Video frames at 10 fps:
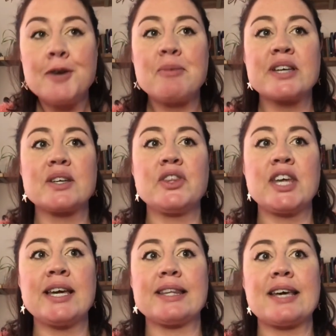Because I
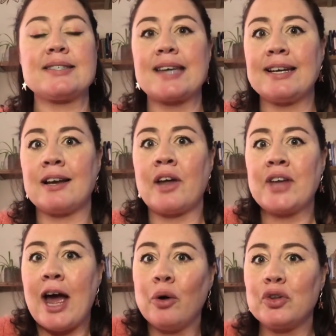think they're setting an
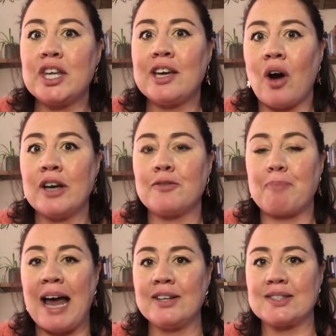unhealthy kind of
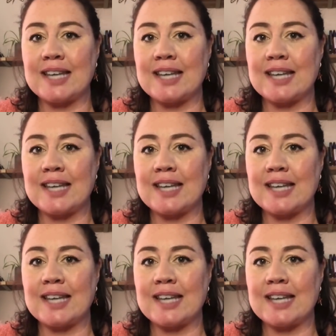balance.